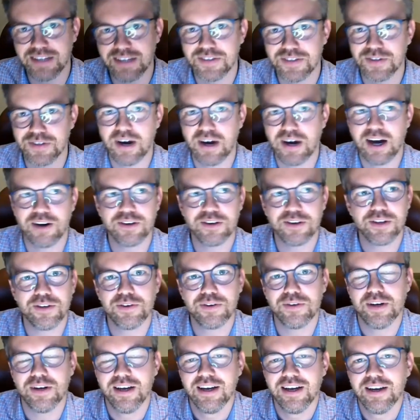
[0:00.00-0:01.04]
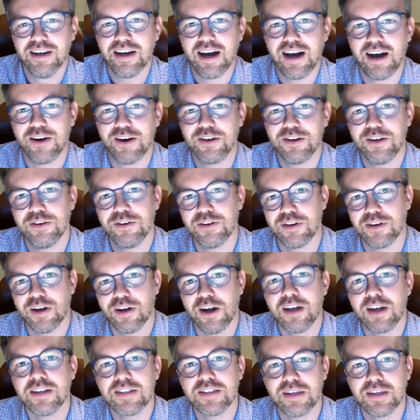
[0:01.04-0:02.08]
So how do you how do you
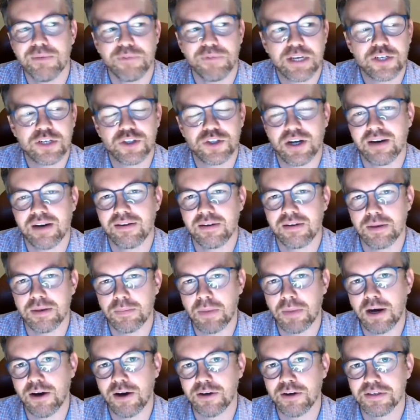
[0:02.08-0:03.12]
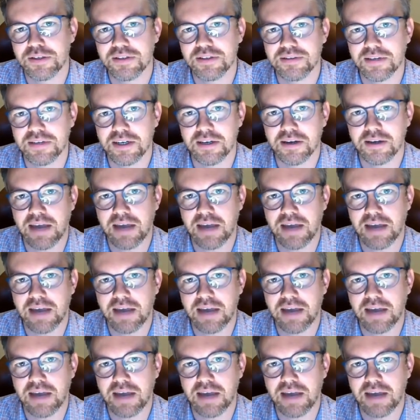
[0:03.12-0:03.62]
learn something general about uh,